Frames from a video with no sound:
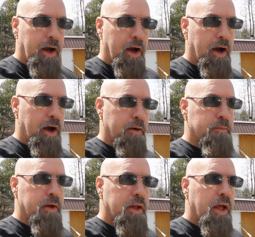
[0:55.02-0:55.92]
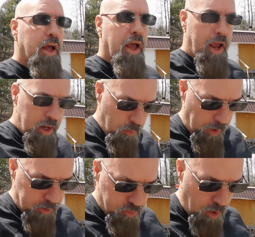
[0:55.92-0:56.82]
Um,
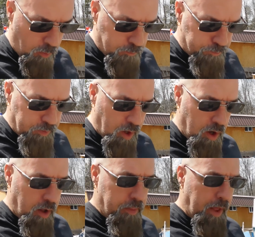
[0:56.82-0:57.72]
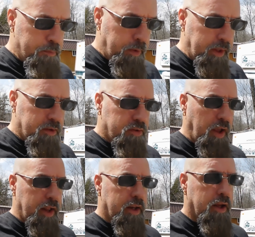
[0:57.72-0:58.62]
anyway, so uh, that being
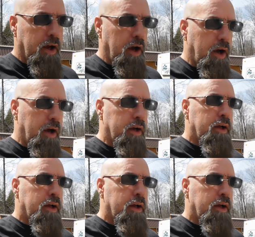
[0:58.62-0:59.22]
said, uh,